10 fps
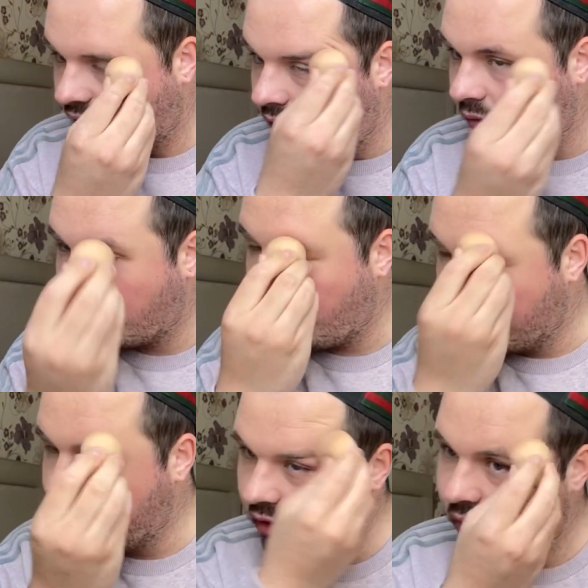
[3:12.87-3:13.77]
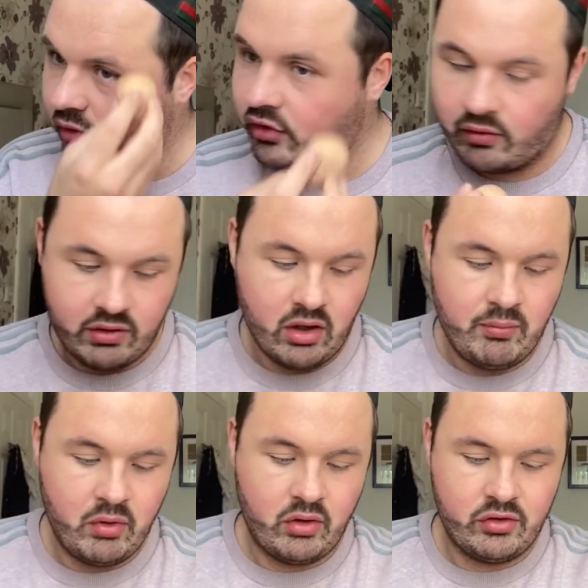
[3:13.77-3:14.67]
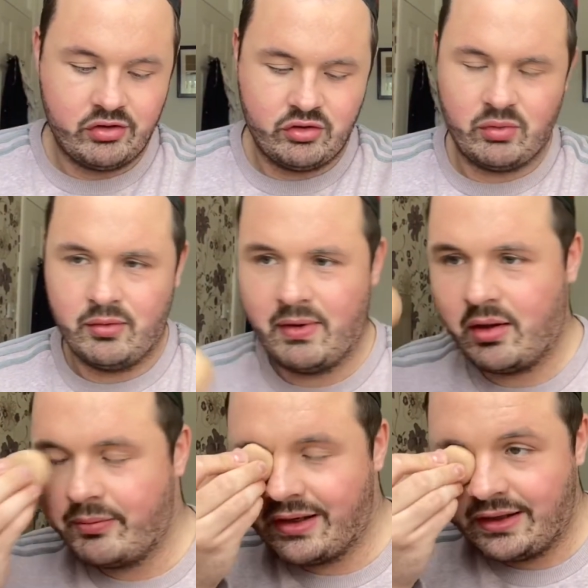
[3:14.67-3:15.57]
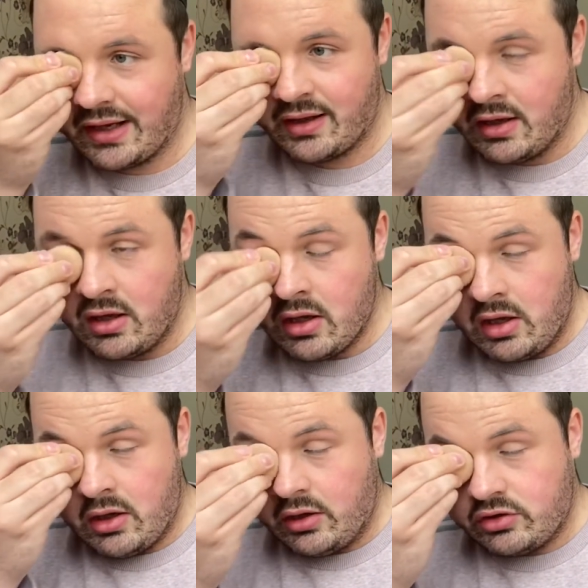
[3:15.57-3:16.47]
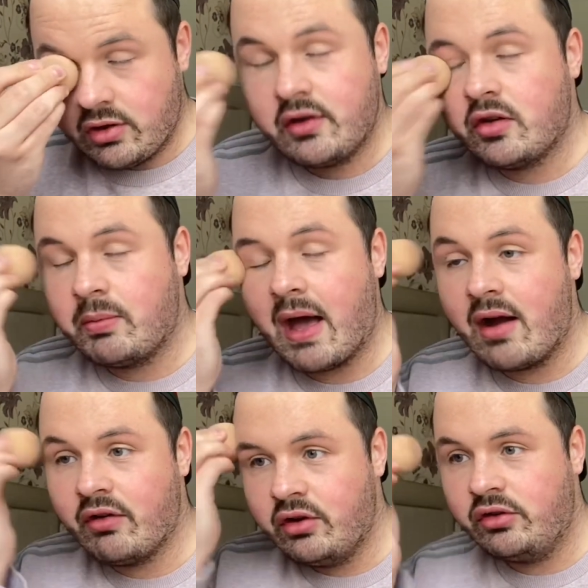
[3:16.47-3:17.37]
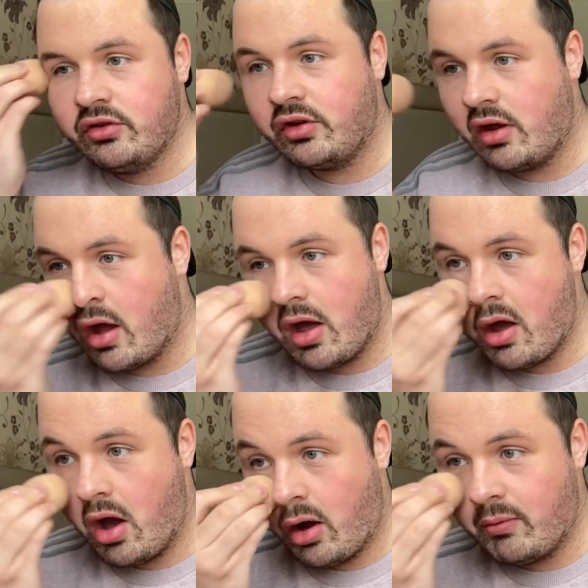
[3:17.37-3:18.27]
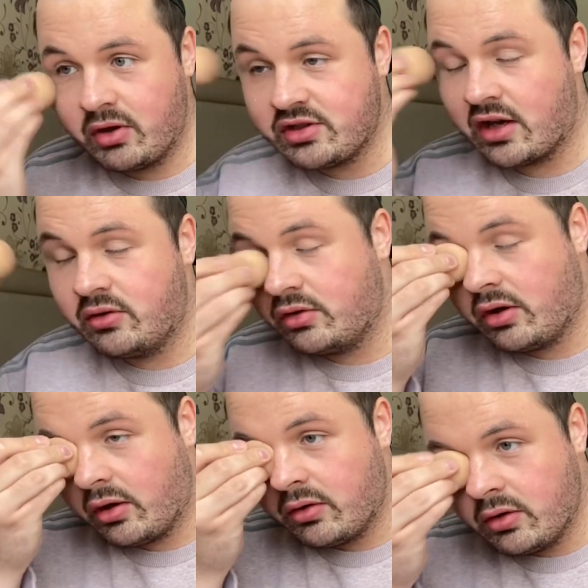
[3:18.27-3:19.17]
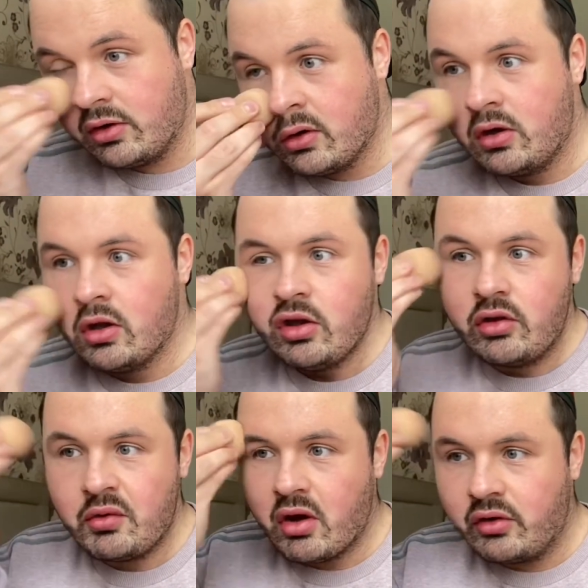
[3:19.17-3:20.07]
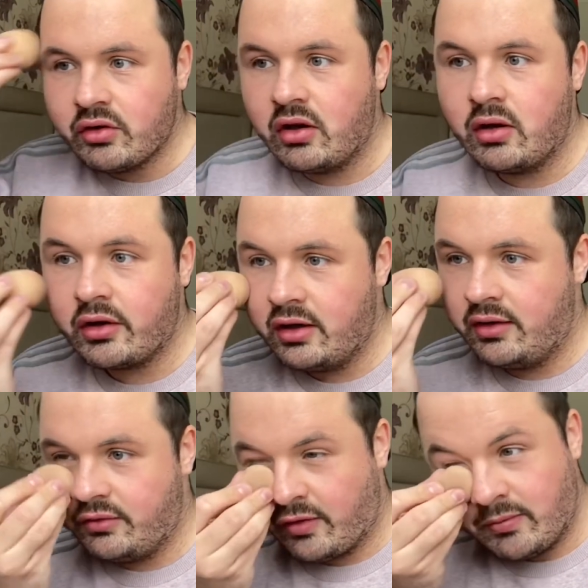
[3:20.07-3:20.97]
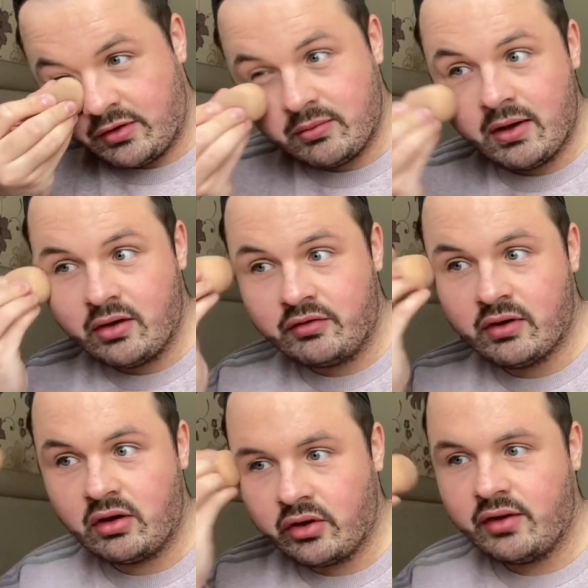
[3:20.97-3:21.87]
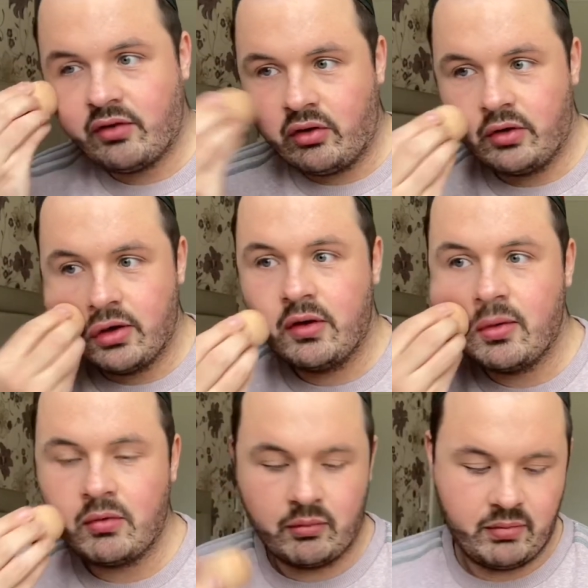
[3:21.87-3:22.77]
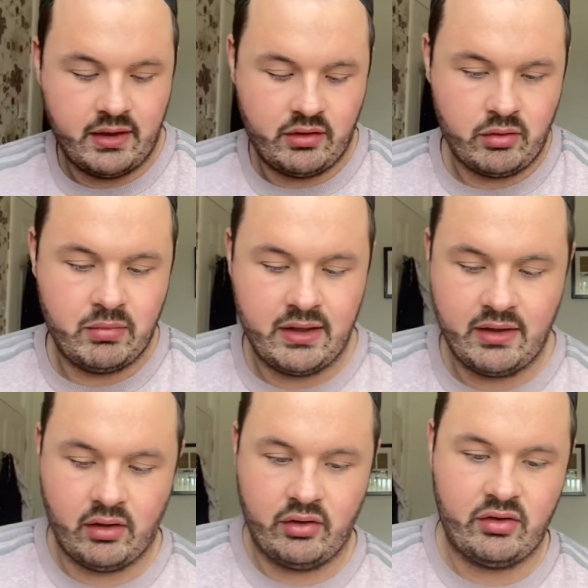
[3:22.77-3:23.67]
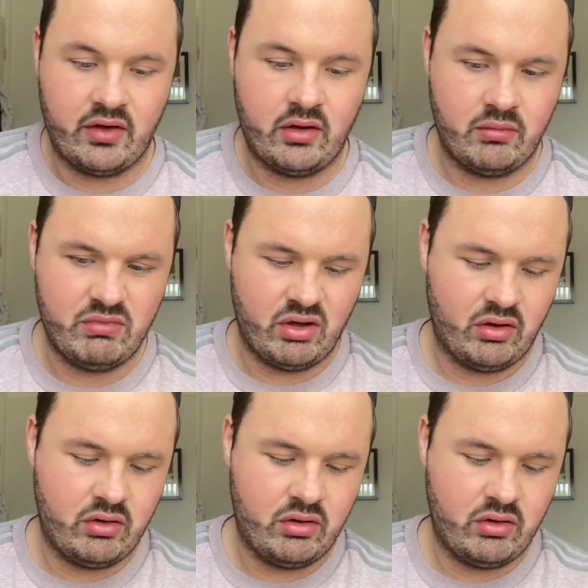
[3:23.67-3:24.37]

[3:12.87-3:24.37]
on kind of like what's going on, because I just want to be completely transparent on my channel, you know. You guys are like a little family to me, and I feel like if I am not being completely honest, then I'm not